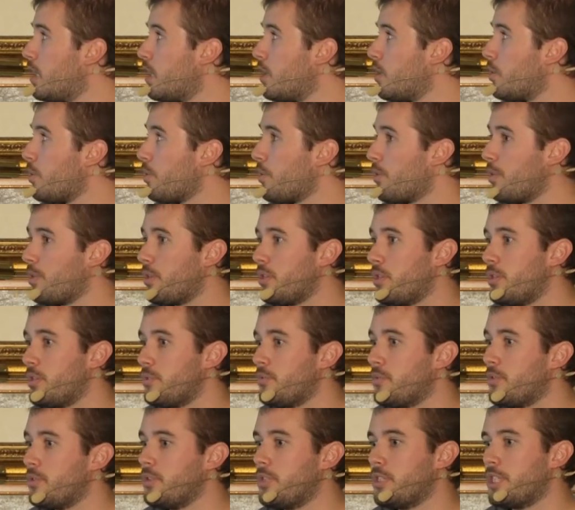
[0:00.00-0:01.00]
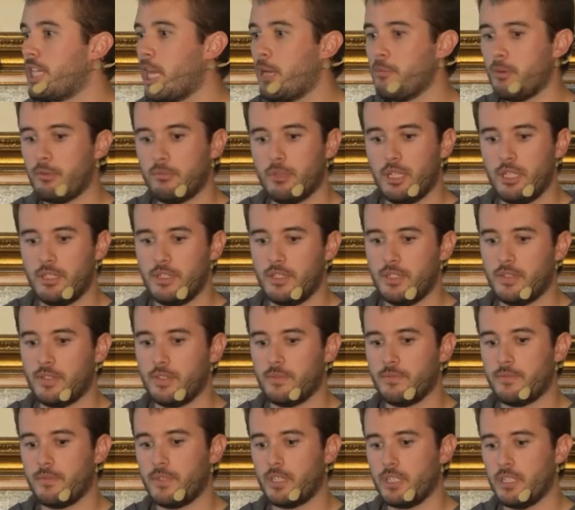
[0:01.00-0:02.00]
all the capabilities
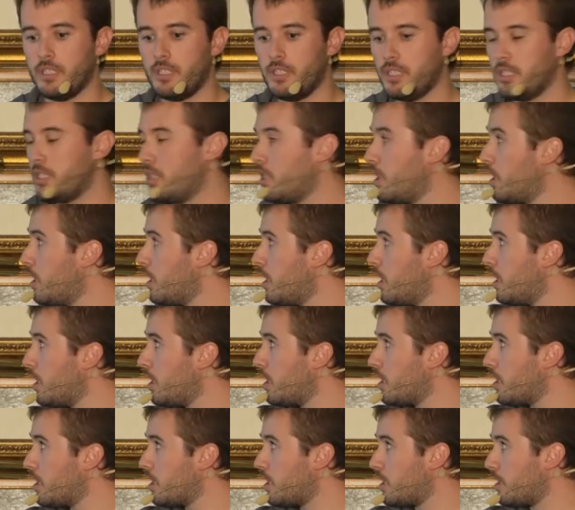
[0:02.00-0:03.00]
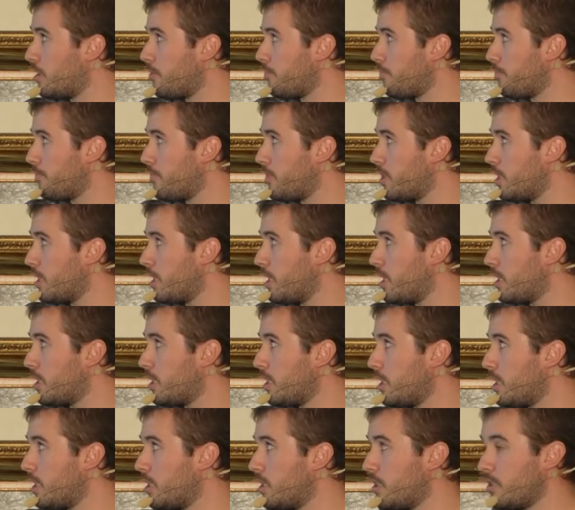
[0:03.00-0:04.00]
of Find. And
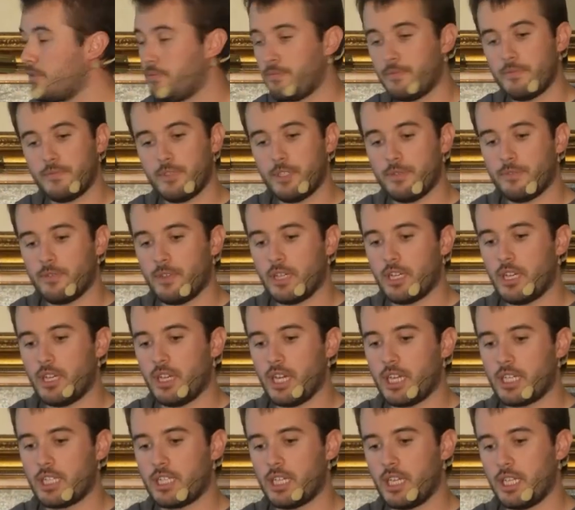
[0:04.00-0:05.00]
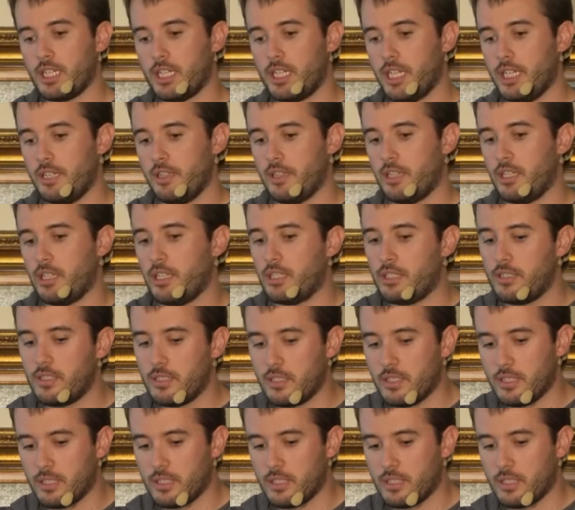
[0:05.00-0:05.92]
if I actually get that,